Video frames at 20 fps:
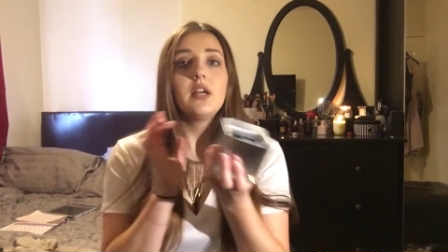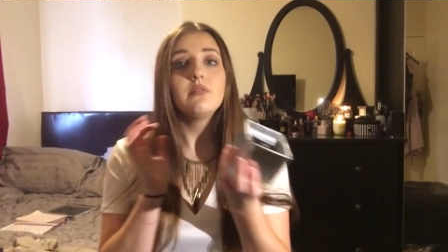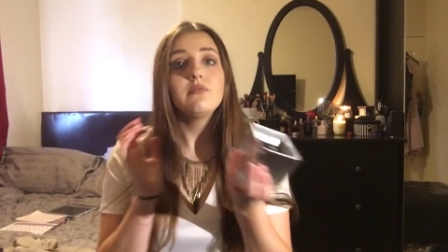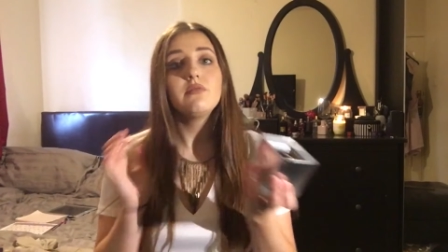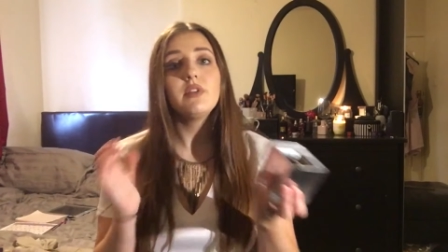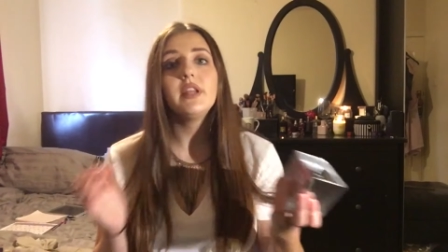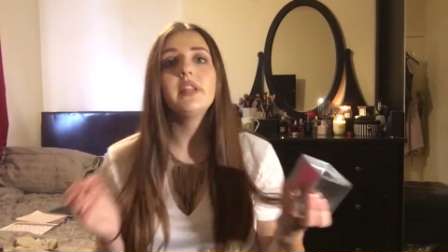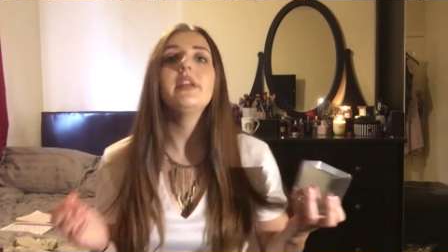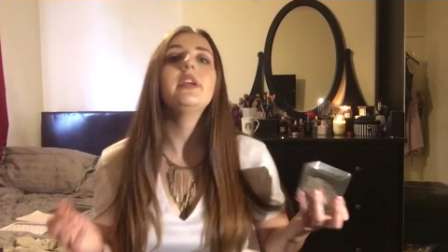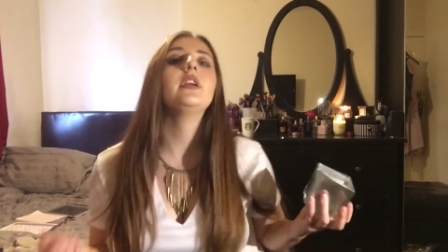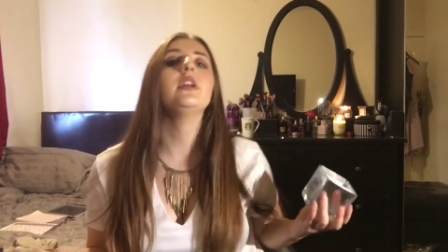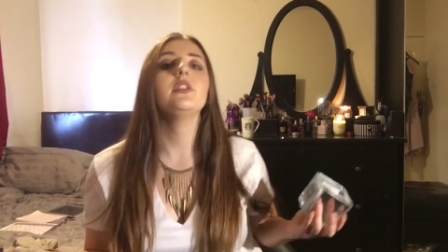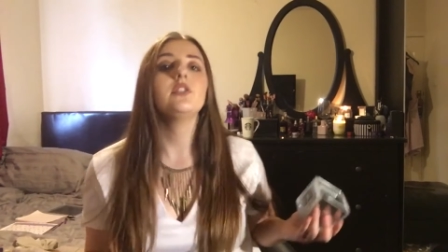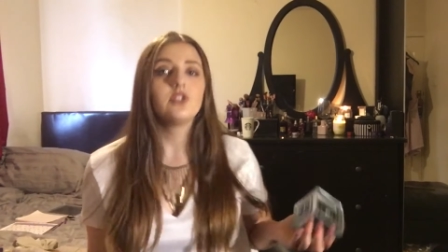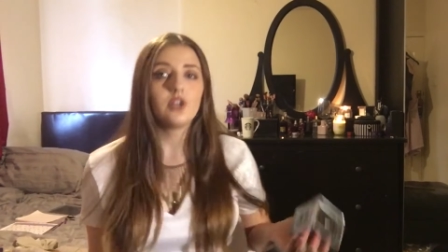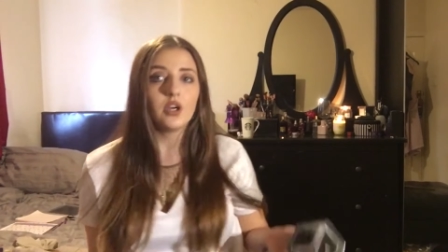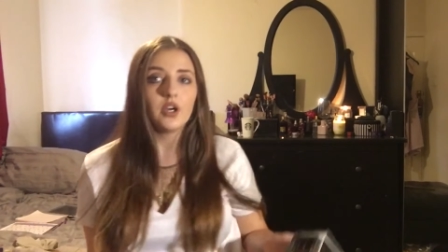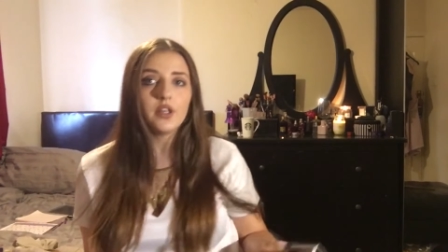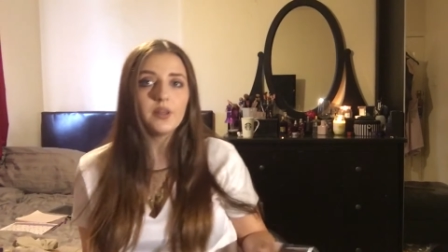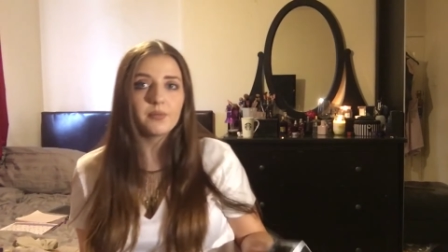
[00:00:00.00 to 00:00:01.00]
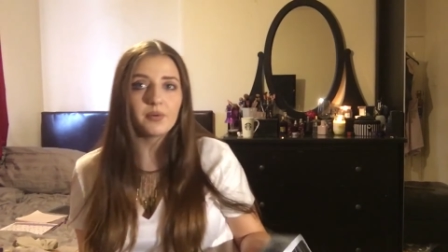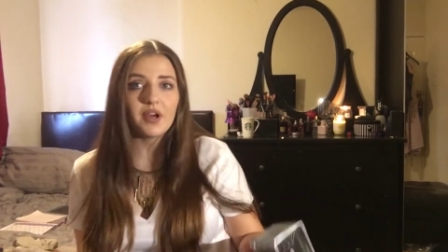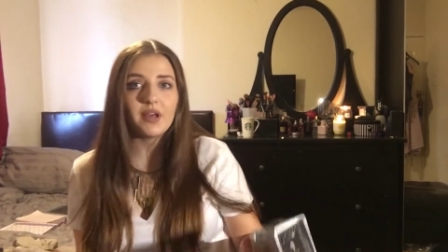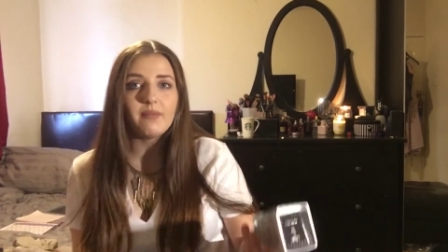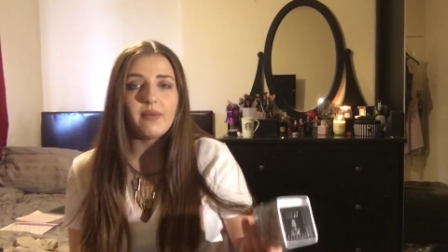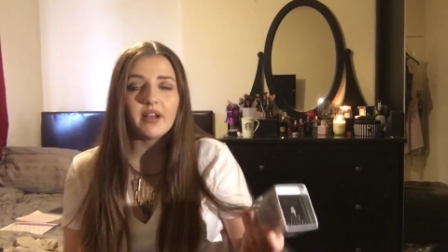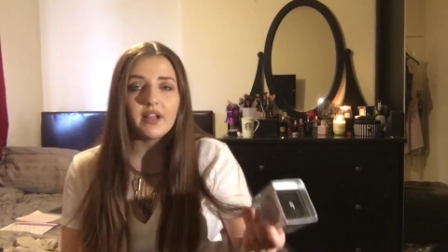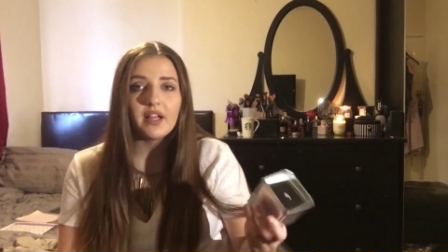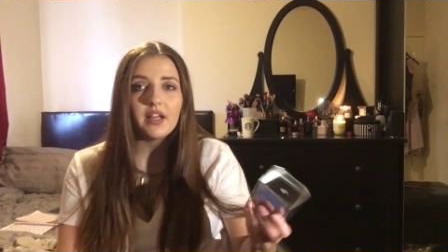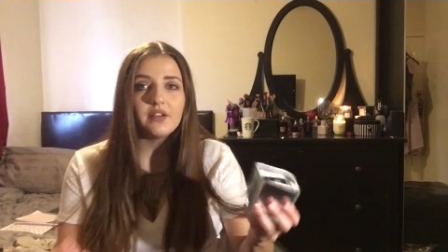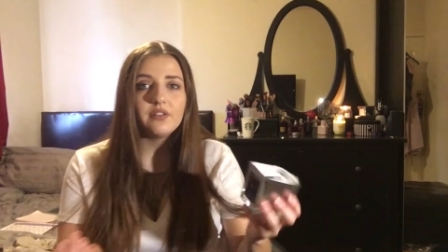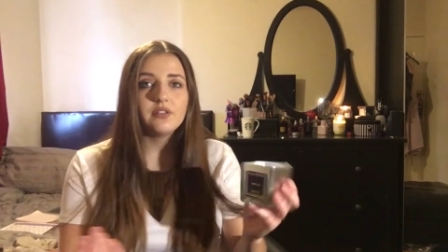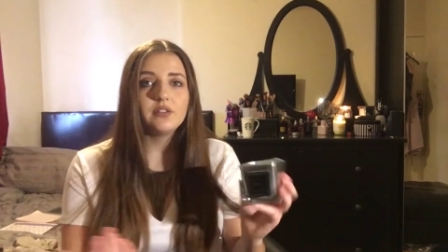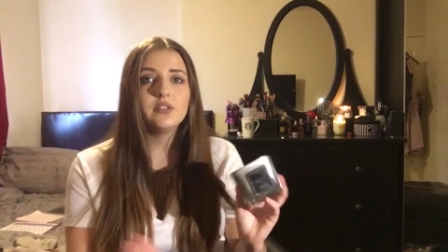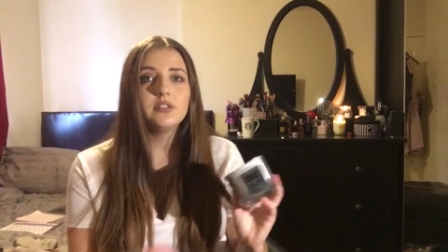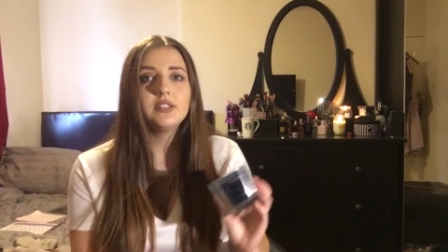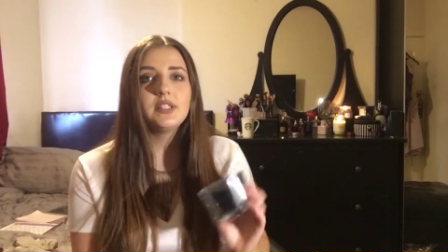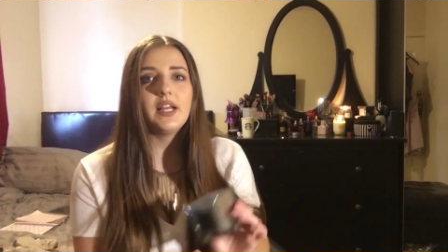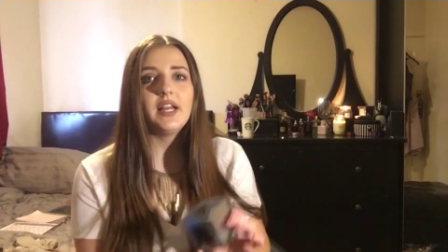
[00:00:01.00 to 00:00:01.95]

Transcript: I really enjoy the Primark candles.